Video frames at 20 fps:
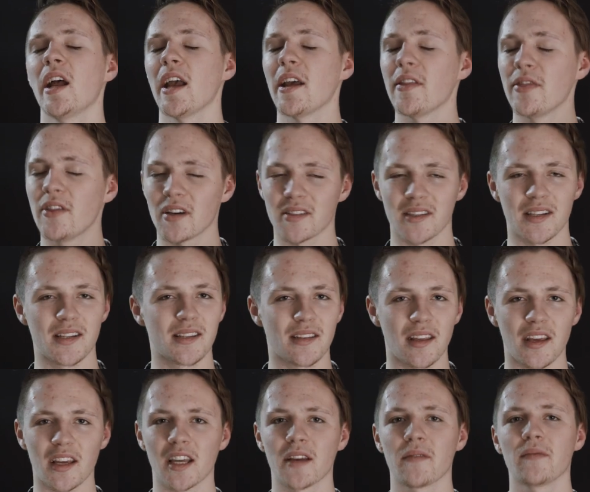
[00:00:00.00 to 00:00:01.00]
it does its
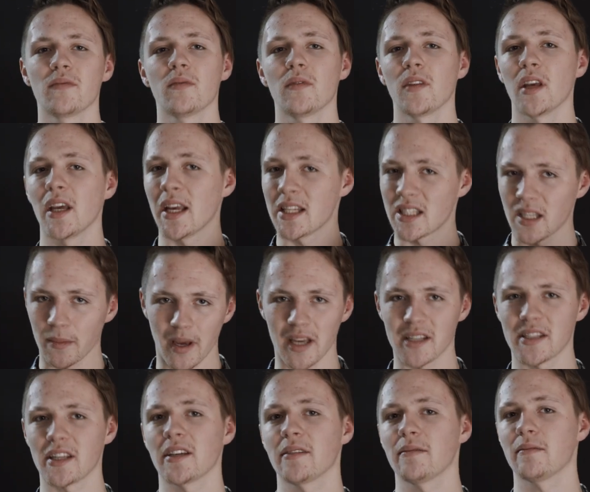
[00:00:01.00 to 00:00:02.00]
thing. It's
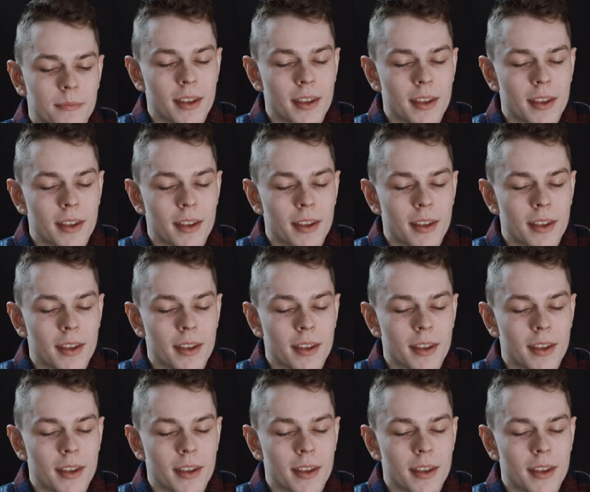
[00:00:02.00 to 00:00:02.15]
amazing.